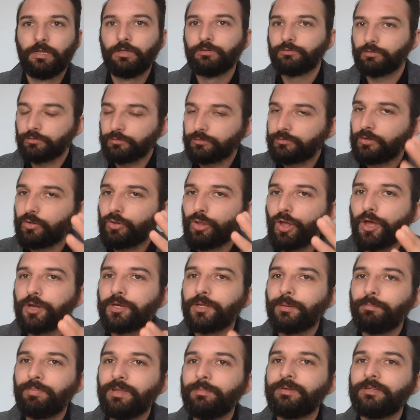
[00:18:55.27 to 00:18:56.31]
So they're still on
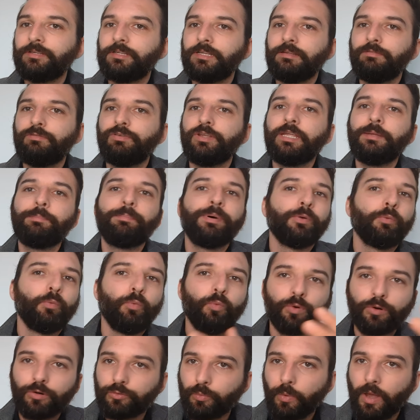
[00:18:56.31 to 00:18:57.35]
Abima TV, but
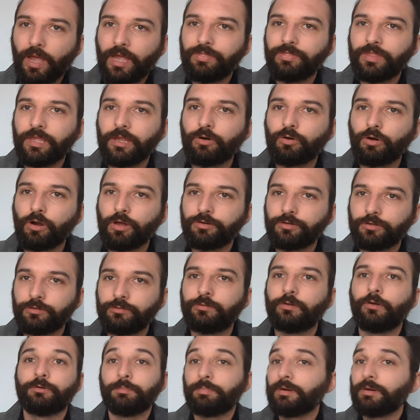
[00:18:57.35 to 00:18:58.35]
worldwide they are on DAZN.